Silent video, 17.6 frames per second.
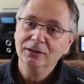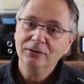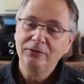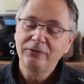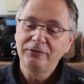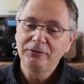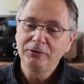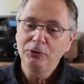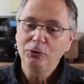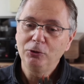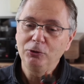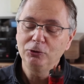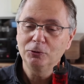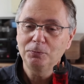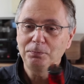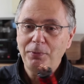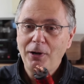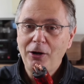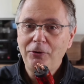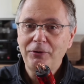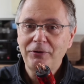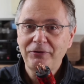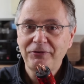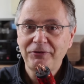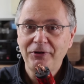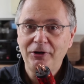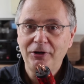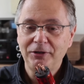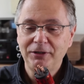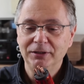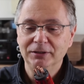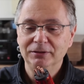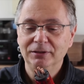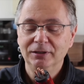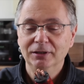So your power
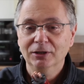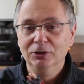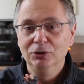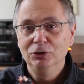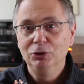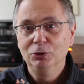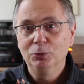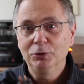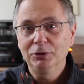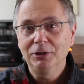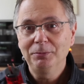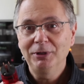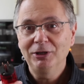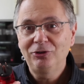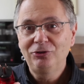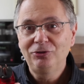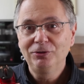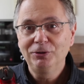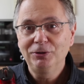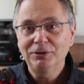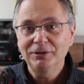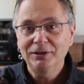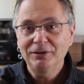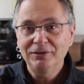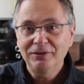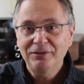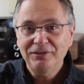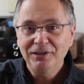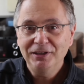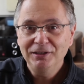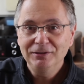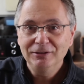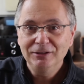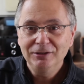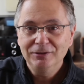socket, you want to make sure that this
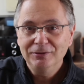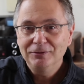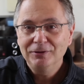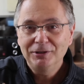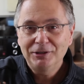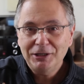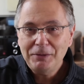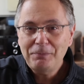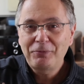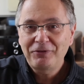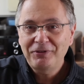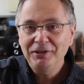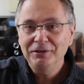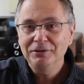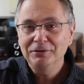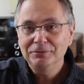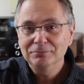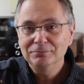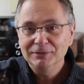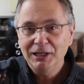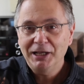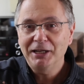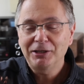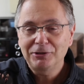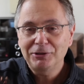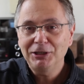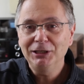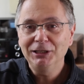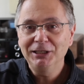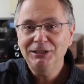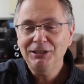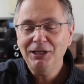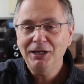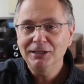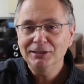thing grips in like
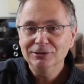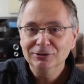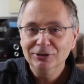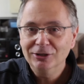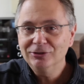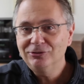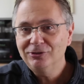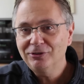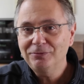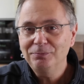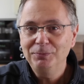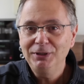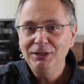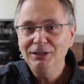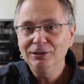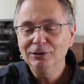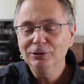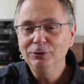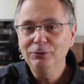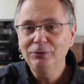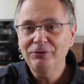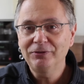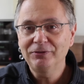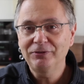really tight, not just being loose.